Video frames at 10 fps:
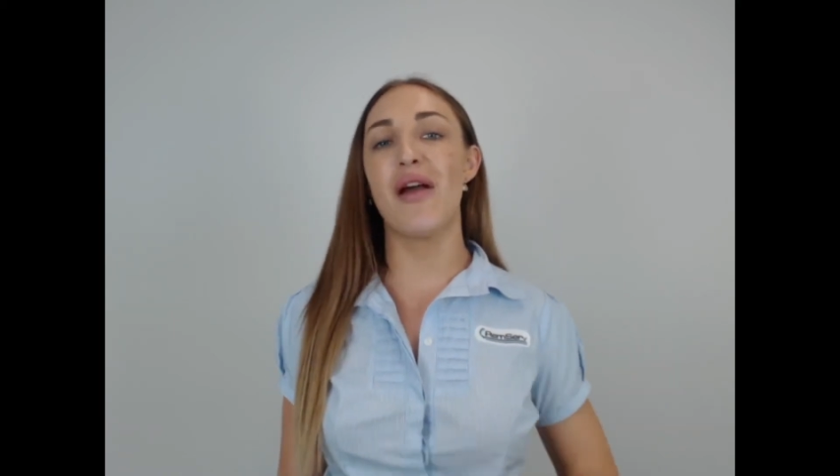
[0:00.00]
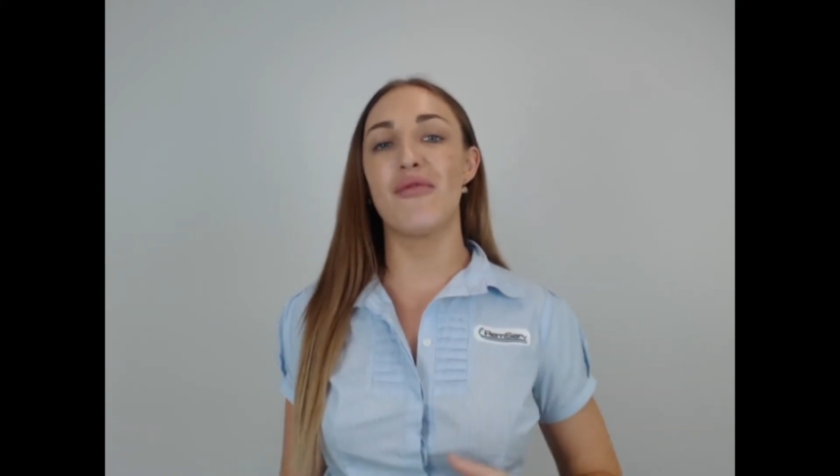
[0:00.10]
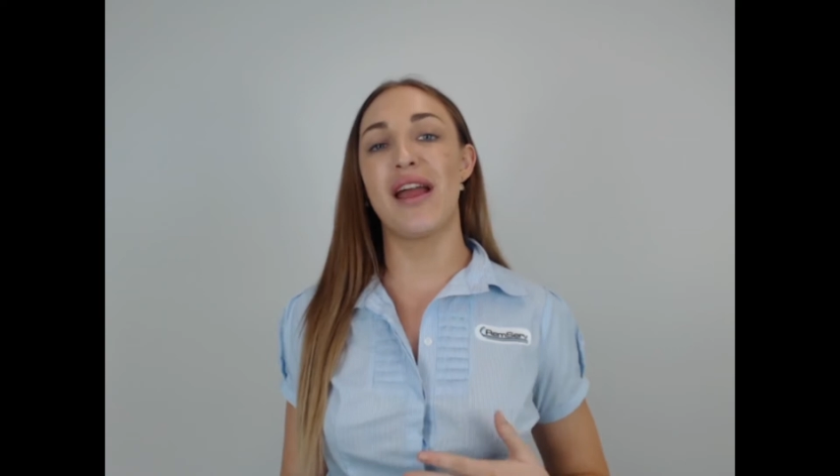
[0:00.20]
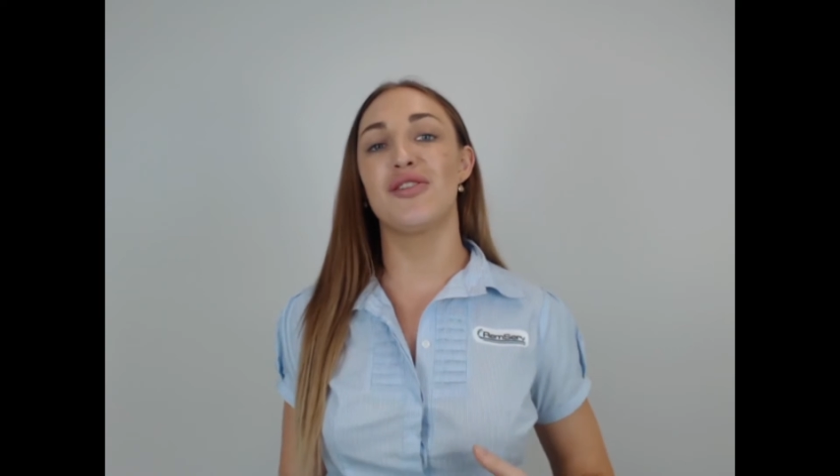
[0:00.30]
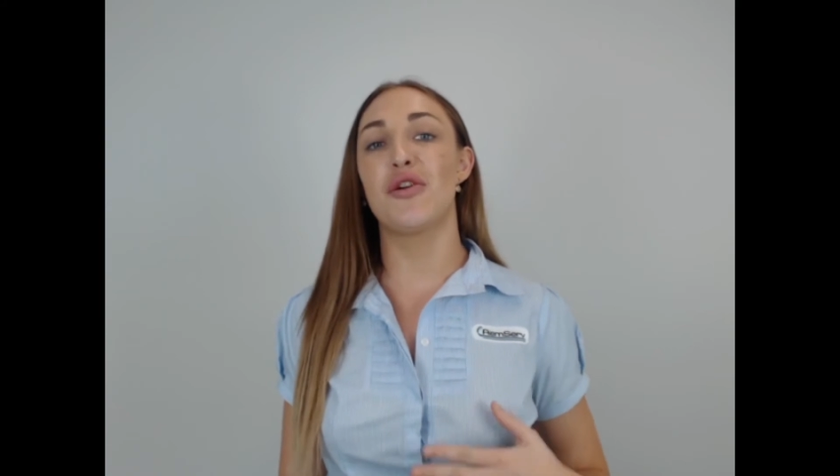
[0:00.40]

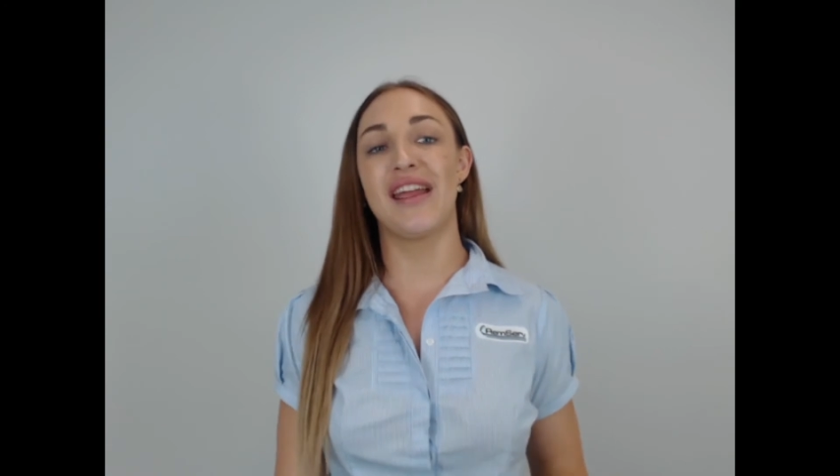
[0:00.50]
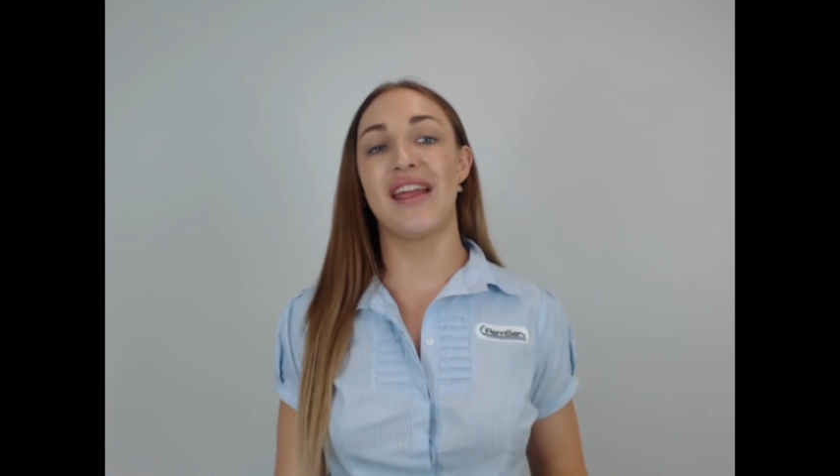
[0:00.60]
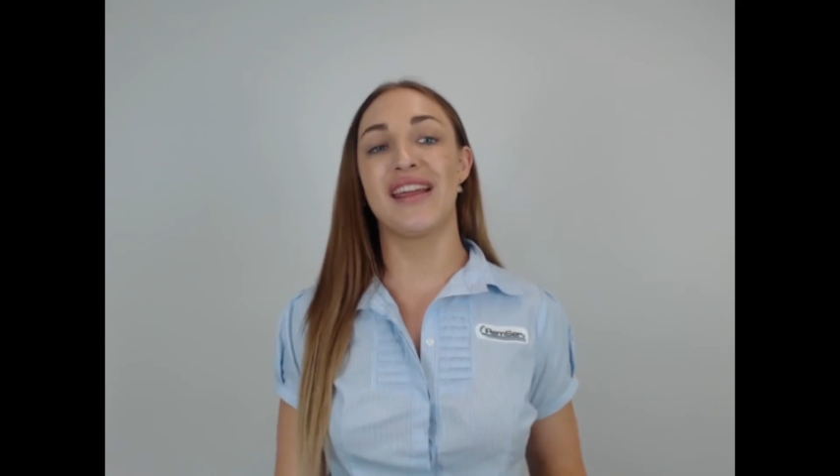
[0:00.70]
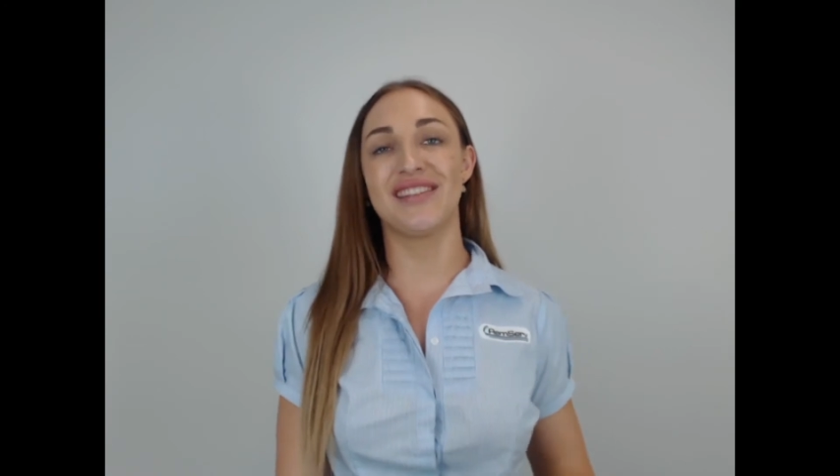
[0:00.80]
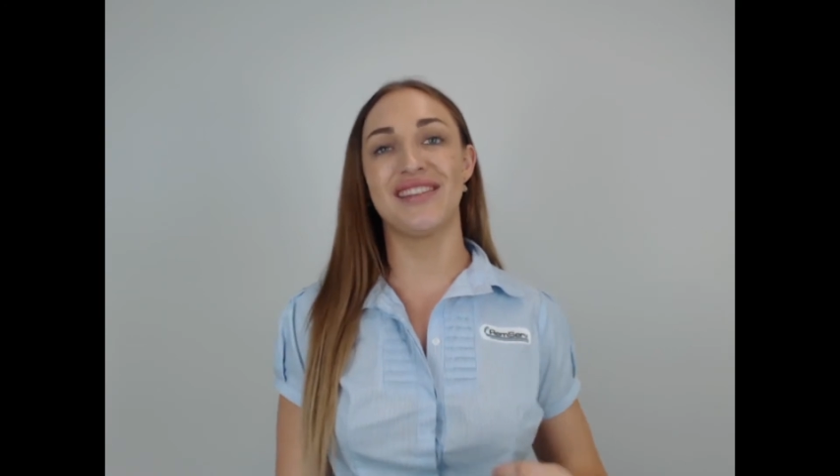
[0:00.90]
around
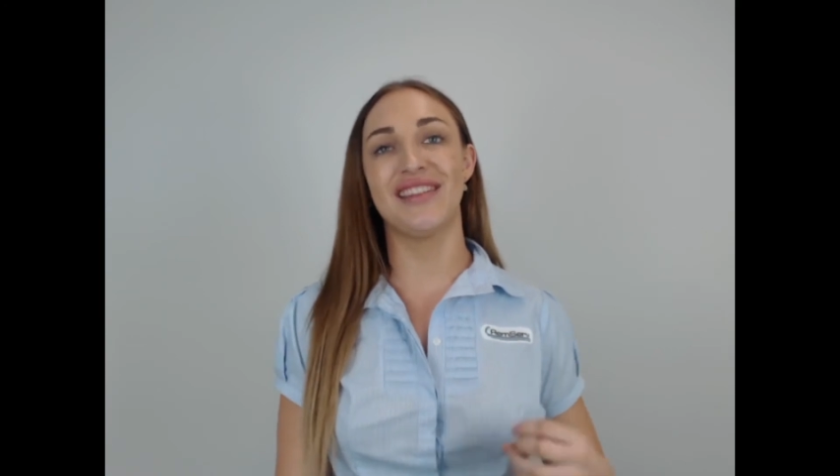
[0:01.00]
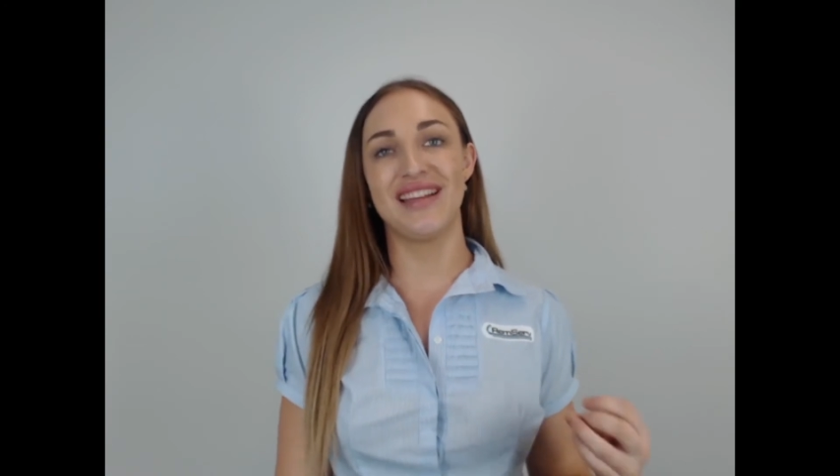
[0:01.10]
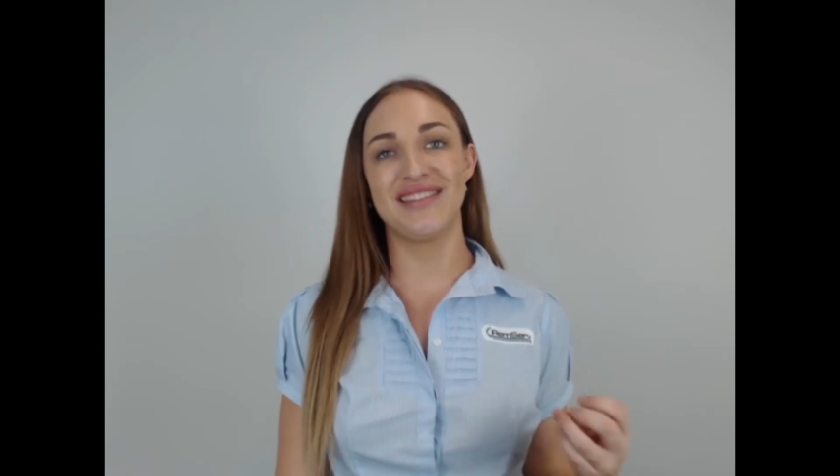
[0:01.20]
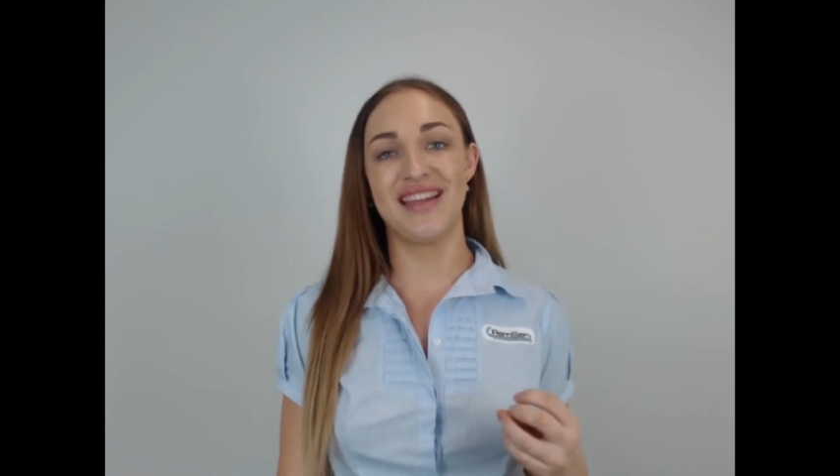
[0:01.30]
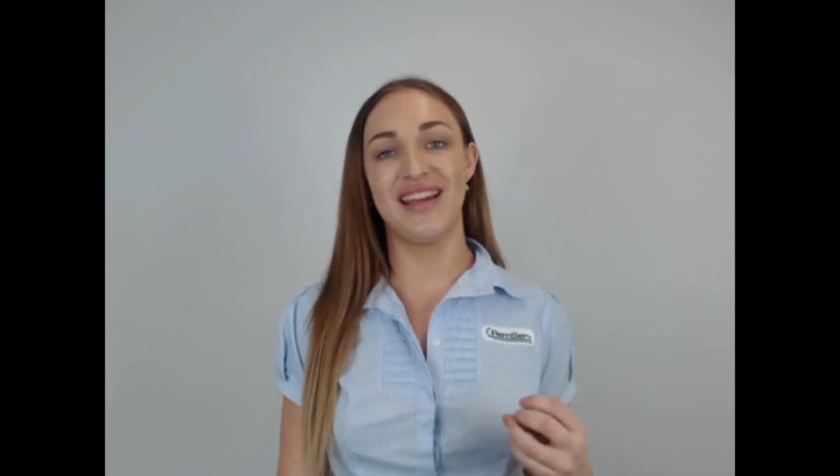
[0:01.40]
novated
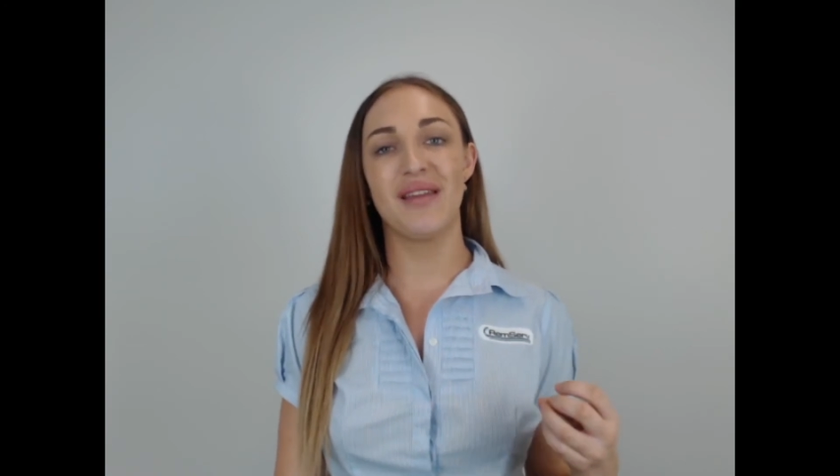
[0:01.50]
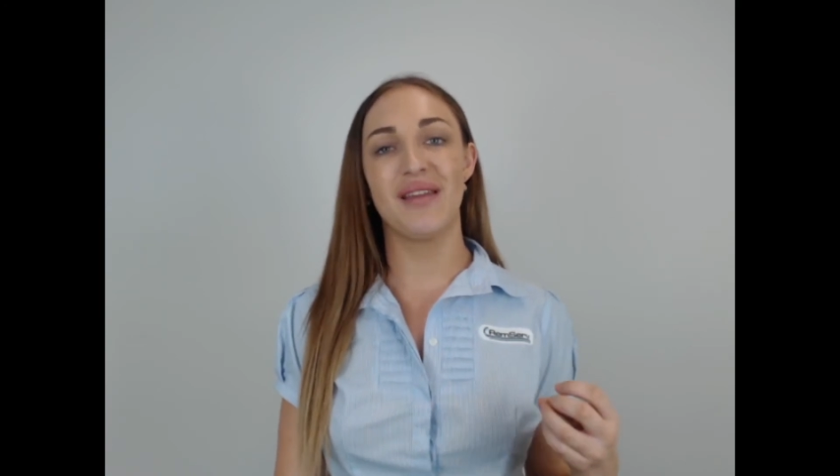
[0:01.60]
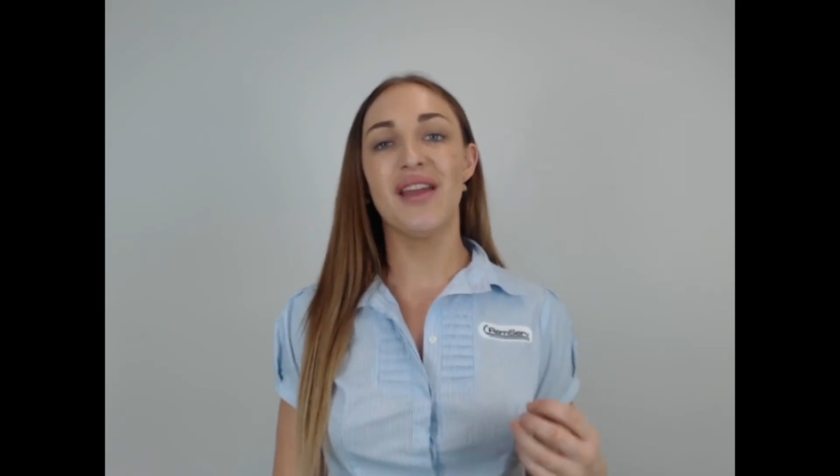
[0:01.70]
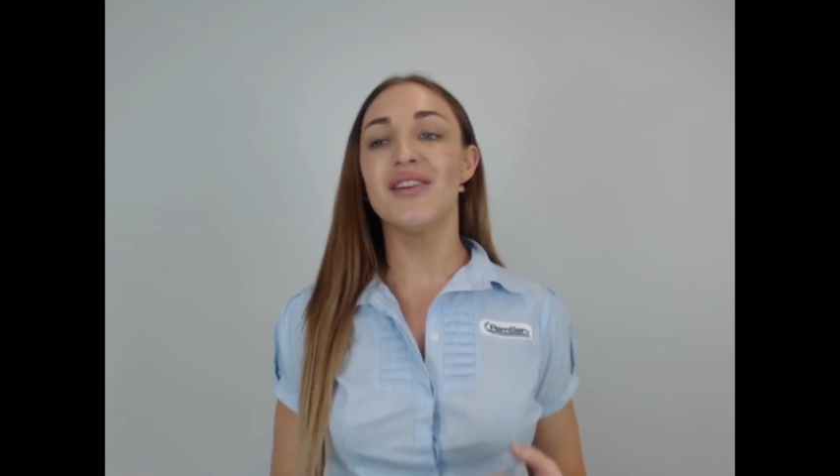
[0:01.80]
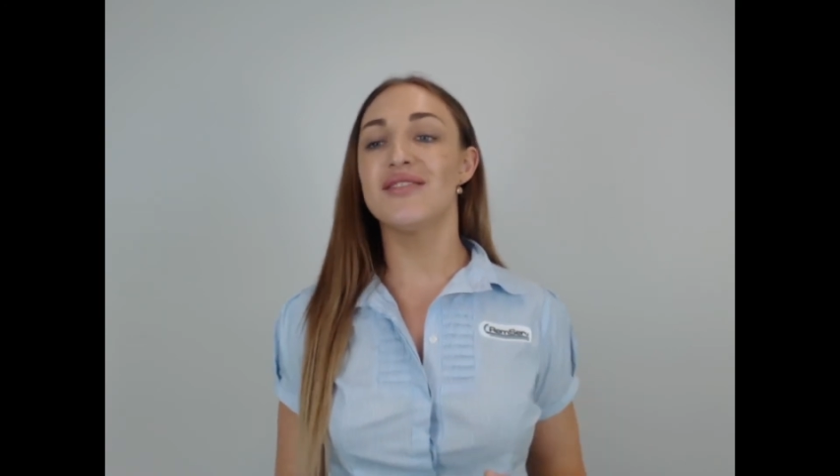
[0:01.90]
leasing.